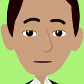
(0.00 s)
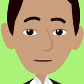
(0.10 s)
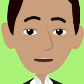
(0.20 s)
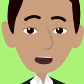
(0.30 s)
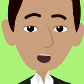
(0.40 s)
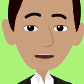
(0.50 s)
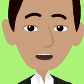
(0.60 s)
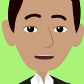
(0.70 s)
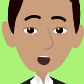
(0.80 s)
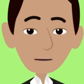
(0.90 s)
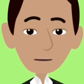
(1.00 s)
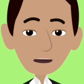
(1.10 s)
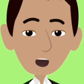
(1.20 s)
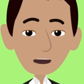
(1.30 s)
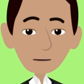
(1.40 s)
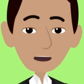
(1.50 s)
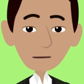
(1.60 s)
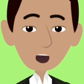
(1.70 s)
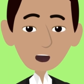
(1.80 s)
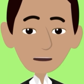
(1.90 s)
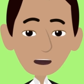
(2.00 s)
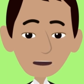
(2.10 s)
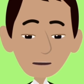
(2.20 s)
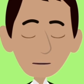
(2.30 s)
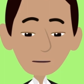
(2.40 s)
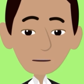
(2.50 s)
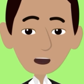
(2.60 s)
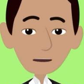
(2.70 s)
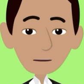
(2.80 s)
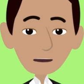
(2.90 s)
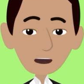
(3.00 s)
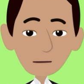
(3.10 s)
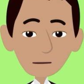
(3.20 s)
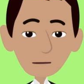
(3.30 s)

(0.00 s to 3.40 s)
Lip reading: how one with the new preferred belief would act.